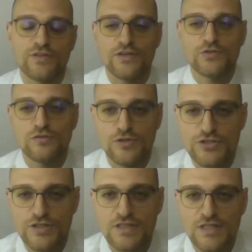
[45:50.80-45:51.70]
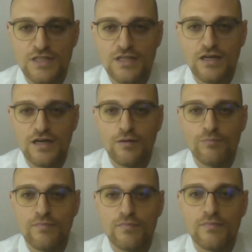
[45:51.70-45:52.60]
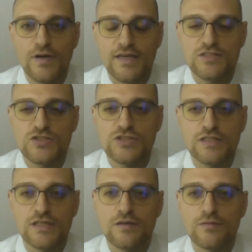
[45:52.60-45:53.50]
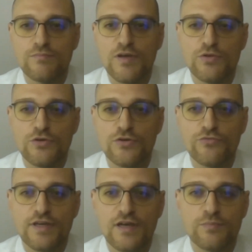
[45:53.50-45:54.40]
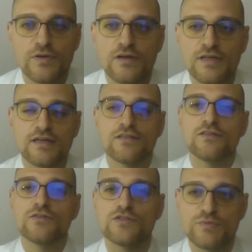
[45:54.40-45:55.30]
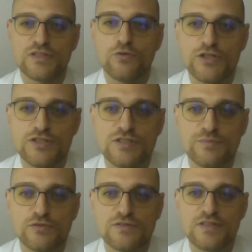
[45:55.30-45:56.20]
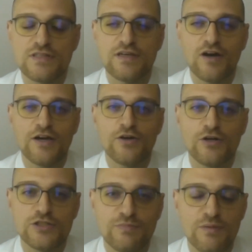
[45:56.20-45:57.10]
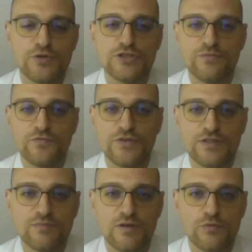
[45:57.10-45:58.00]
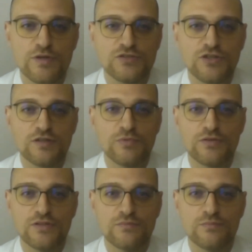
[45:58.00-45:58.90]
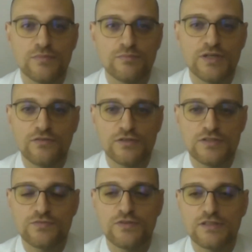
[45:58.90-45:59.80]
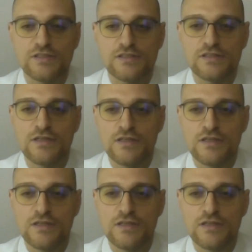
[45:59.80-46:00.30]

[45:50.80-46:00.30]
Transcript: thank you so much. I guess maybe you can recap again, there's been questions about the IOSH membership fee. Maybe we can talk about the benevolence fund and